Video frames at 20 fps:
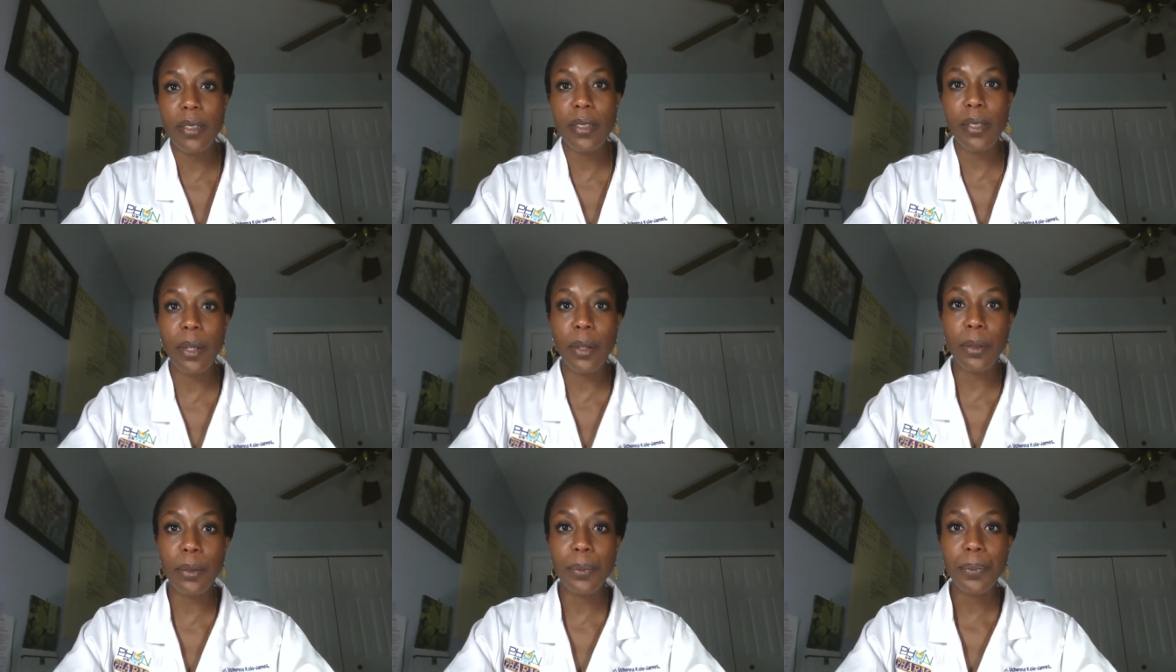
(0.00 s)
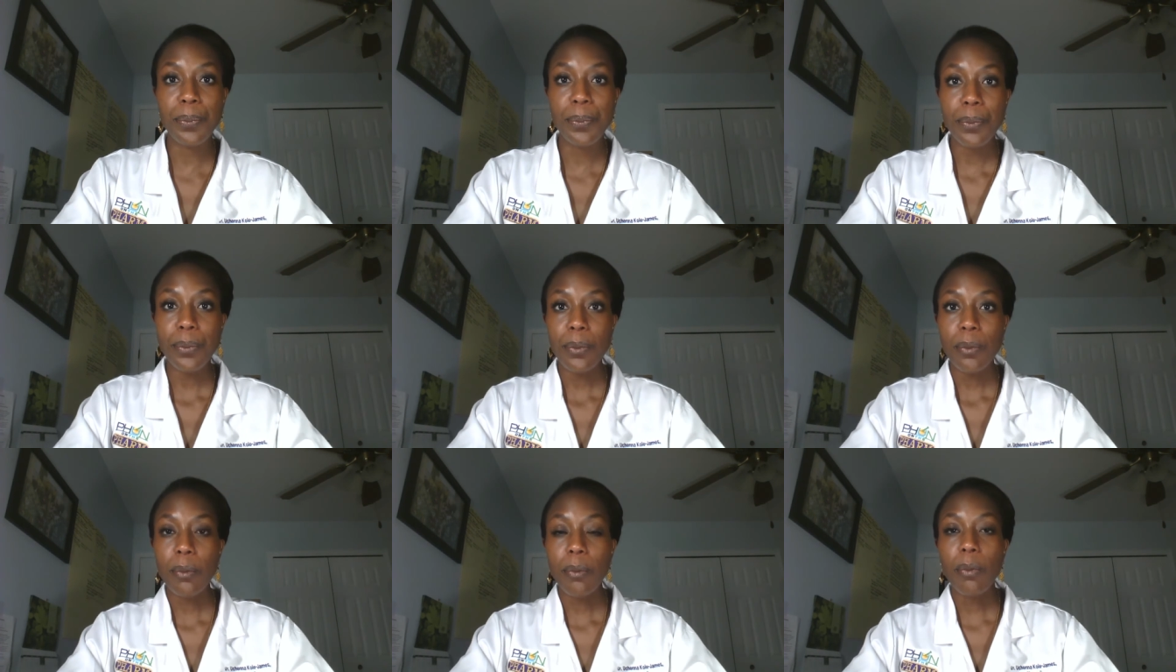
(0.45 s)
So
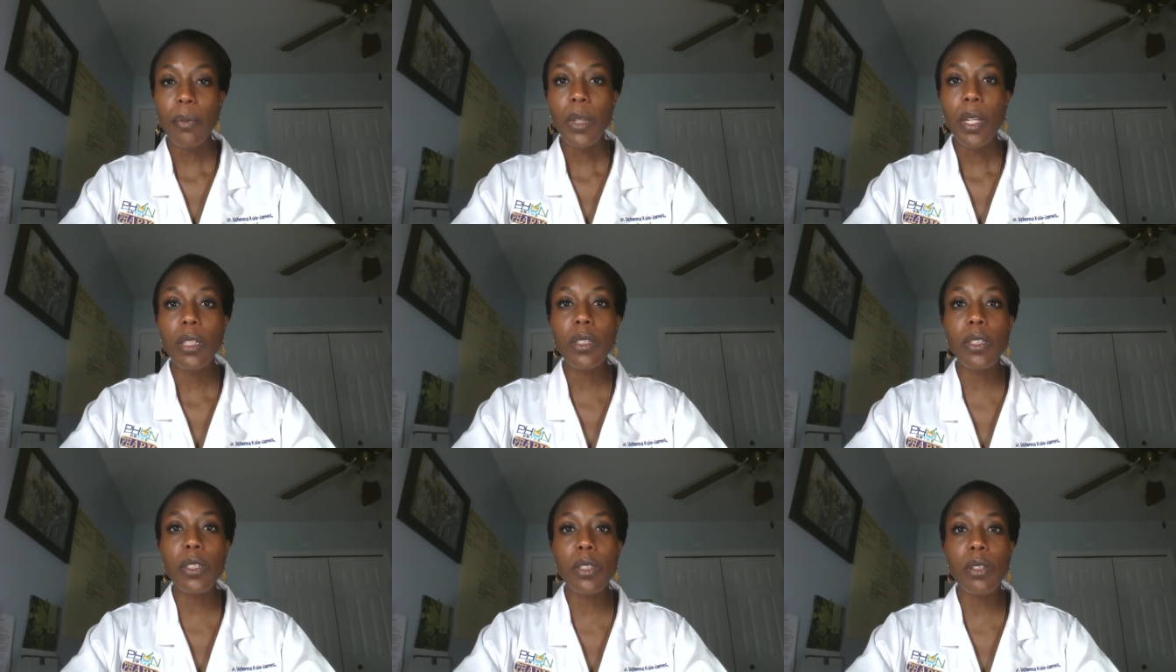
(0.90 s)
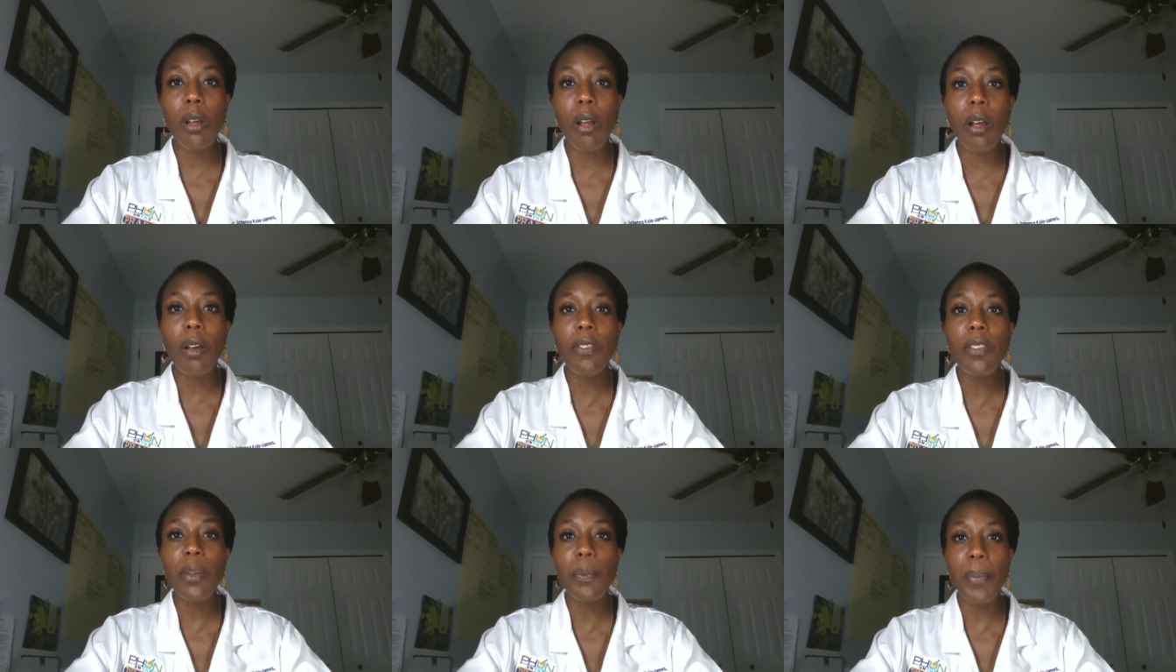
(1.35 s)

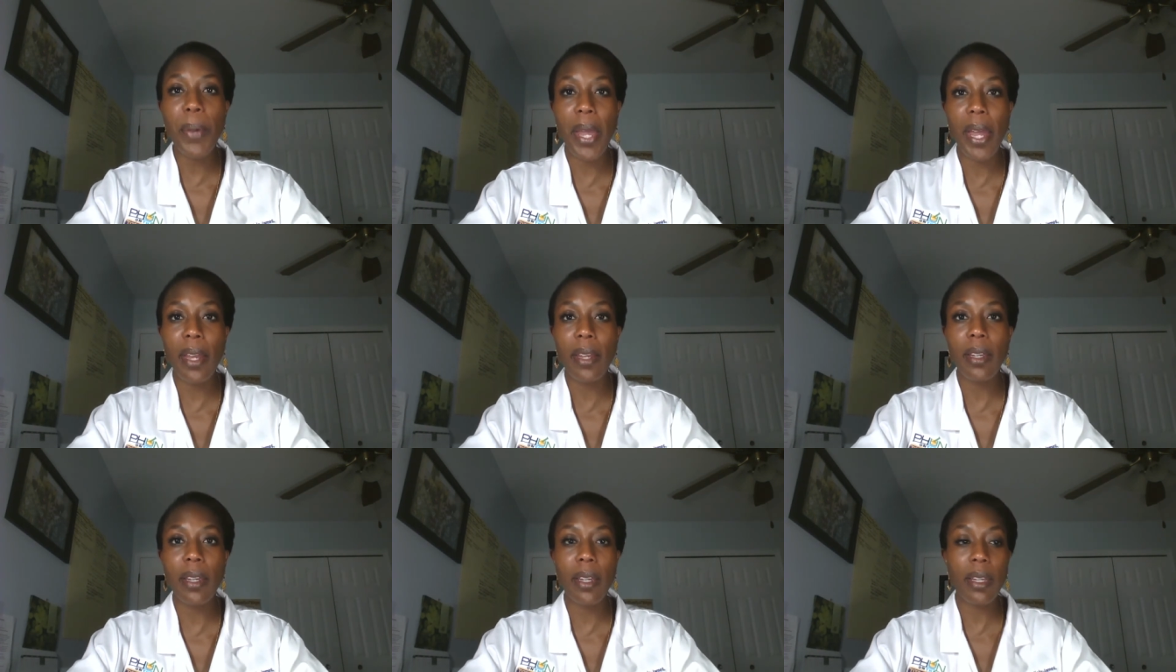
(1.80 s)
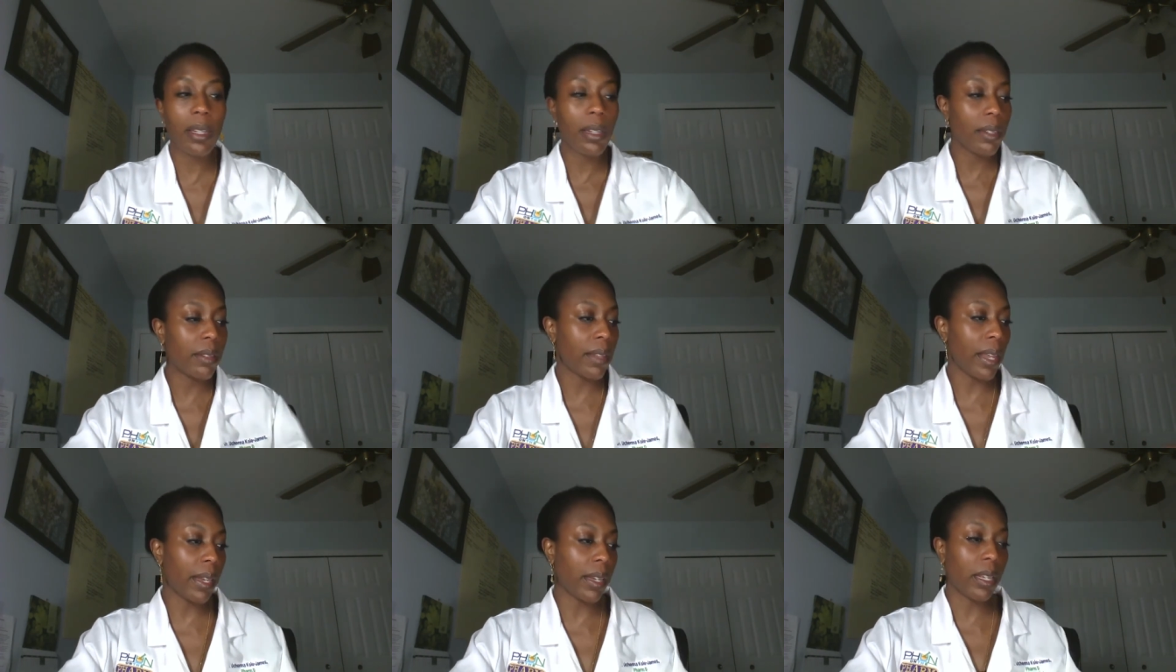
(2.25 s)
dissolve the packet
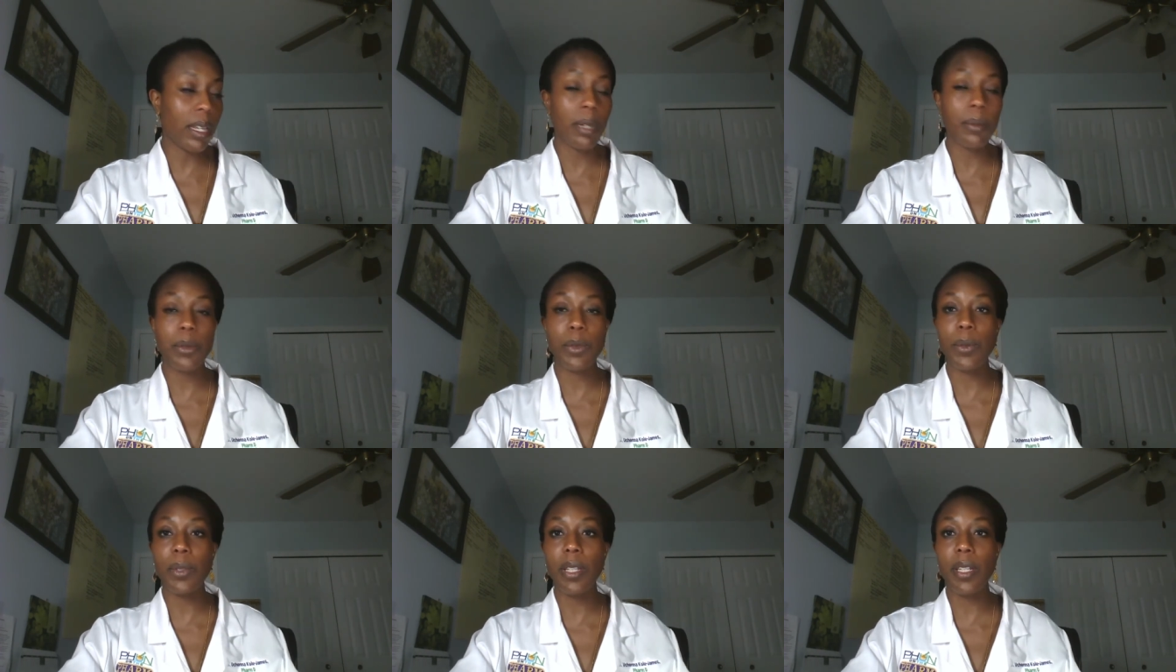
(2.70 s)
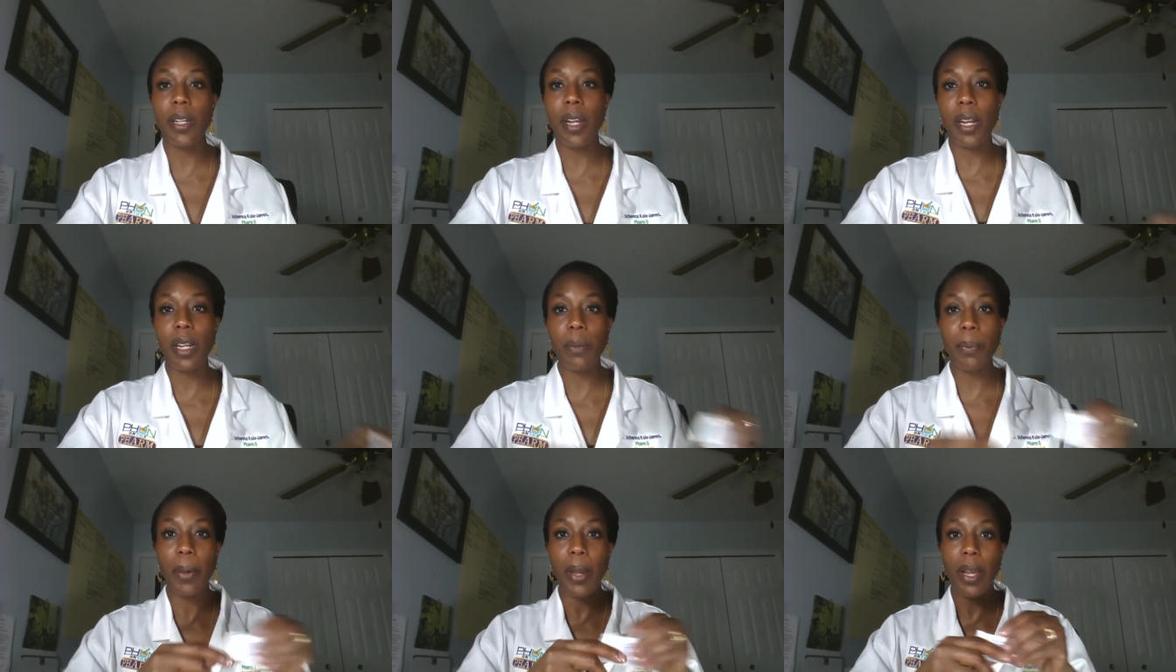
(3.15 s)
that comes with the
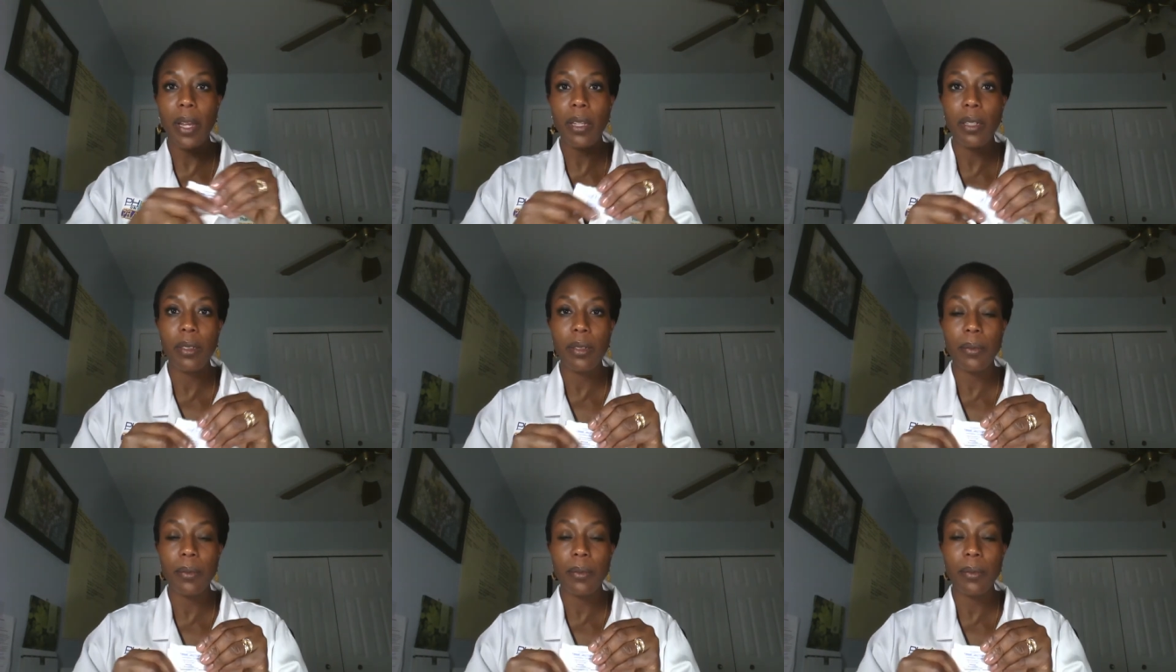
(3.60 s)
neti pot